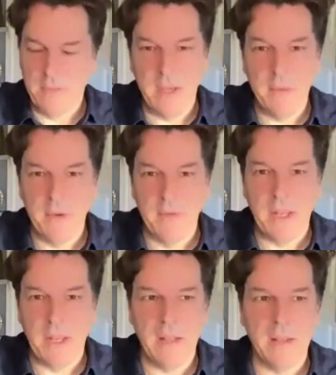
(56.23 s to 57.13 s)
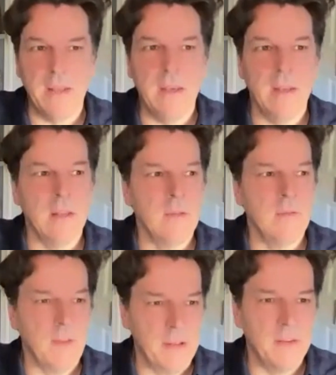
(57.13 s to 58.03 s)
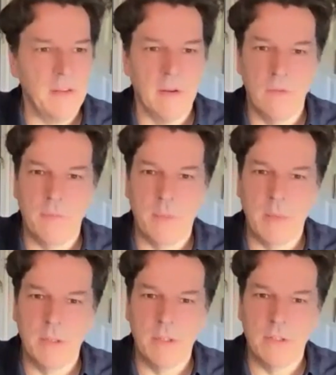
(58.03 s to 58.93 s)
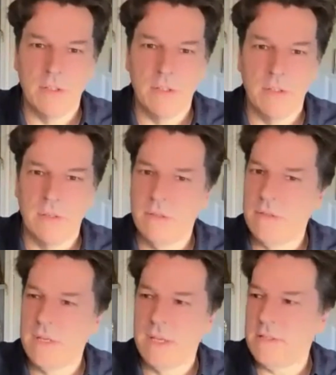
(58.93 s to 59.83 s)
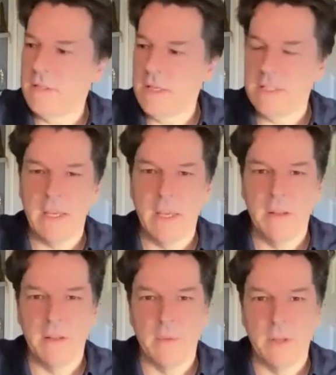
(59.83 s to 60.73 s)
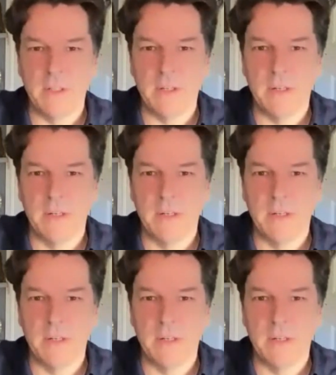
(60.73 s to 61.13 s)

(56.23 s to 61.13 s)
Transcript: Yep, I've had 18 fantasy novels published in, I guess, the last decade. That's when I started.